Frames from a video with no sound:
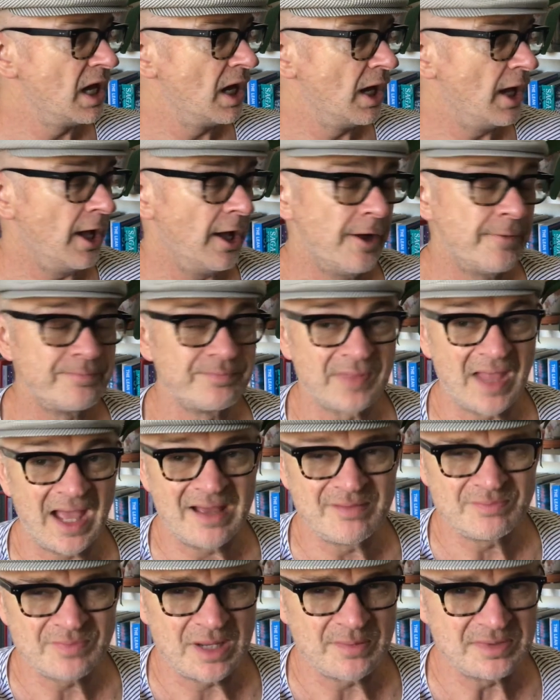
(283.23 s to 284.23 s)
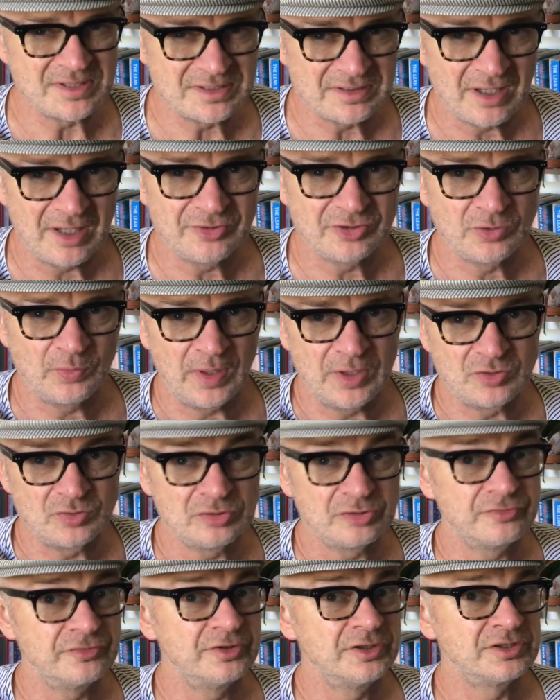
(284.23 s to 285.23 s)
and maybe start to add
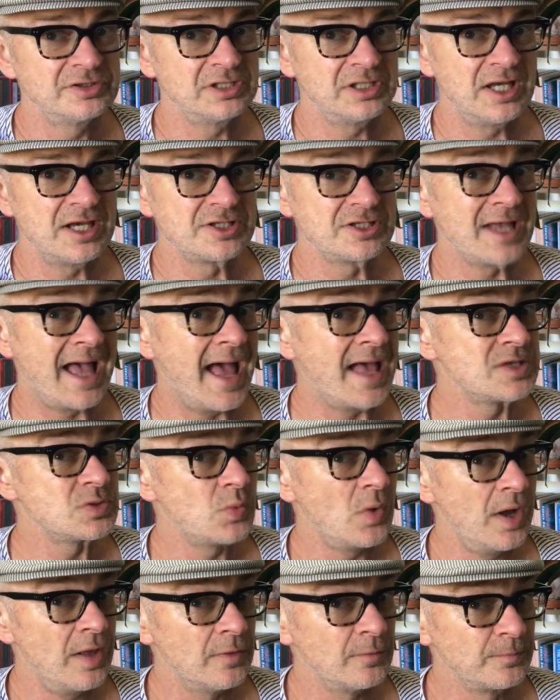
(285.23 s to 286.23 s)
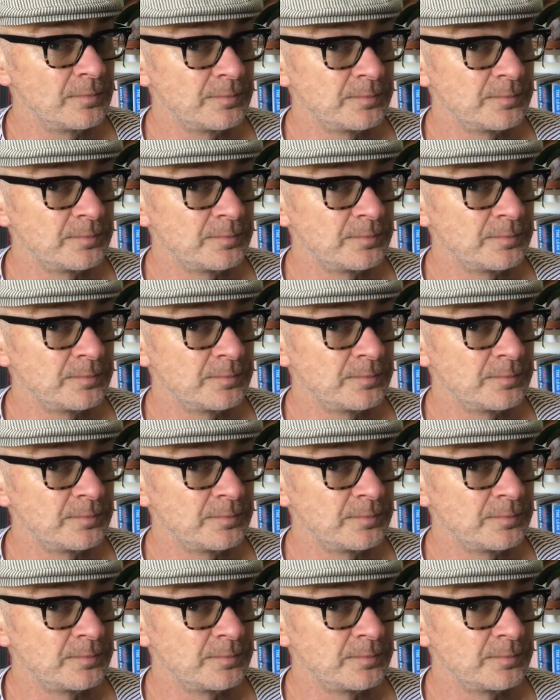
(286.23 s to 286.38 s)
your fertilizer as well.